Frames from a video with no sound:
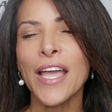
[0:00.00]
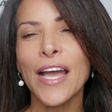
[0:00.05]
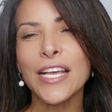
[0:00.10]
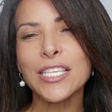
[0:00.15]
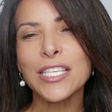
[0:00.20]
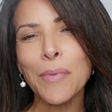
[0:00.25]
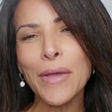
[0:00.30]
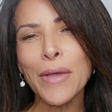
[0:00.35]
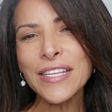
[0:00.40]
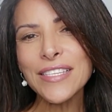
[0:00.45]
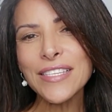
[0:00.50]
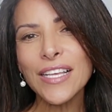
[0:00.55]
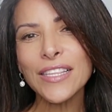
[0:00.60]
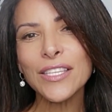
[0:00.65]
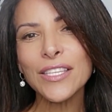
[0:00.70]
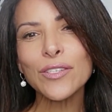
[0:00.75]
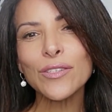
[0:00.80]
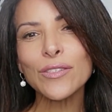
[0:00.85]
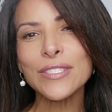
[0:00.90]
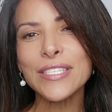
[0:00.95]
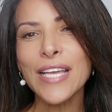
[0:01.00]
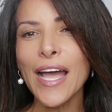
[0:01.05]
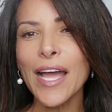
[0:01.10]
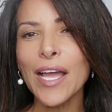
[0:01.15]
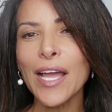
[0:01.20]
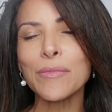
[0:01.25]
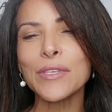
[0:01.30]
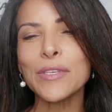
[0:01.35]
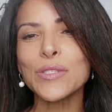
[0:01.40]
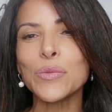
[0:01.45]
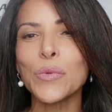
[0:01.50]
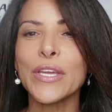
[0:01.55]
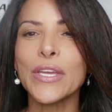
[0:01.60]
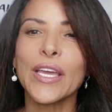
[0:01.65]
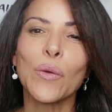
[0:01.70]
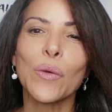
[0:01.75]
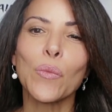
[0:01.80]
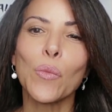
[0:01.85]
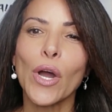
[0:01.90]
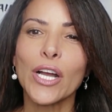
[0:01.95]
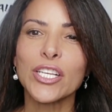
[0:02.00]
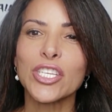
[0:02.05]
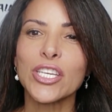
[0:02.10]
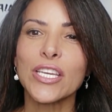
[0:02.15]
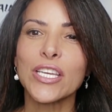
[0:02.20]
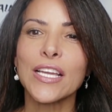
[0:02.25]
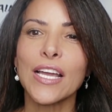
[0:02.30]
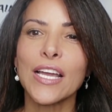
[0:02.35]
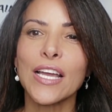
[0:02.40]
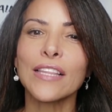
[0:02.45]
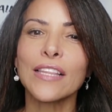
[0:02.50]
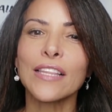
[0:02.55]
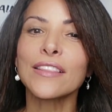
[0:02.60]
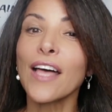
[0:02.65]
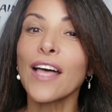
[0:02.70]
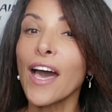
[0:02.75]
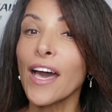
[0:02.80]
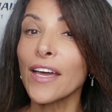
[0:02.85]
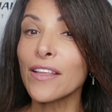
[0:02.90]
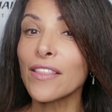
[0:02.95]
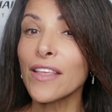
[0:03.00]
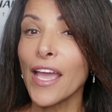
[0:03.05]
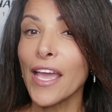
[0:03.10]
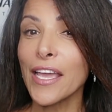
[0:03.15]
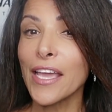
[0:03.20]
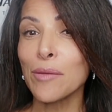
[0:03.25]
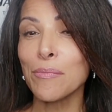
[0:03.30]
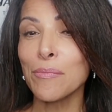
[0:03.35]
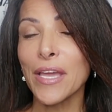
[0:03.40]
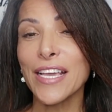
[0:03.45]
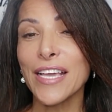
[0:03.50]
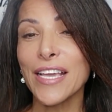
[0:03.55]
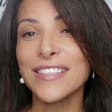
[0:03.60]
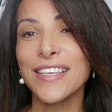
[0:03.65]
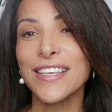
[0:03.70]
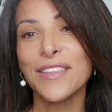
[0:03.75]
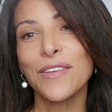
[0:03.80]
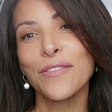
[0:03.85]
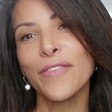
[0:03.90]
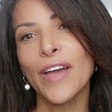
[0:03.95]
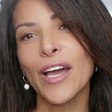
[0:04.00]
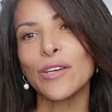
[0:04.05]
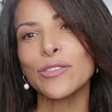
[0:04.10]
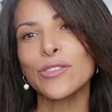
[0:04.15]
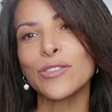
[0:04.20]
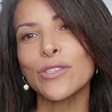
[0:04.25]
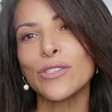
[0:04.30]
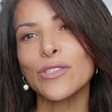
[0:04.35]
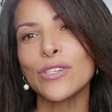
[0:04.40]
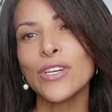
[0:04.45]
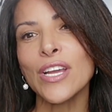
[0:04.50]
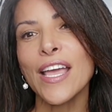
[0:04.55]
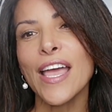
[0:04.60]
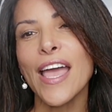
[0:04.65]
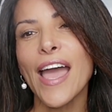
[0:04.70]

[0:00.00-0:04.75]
I spent a little time this weekend watching a lot of the AMAs that the founder,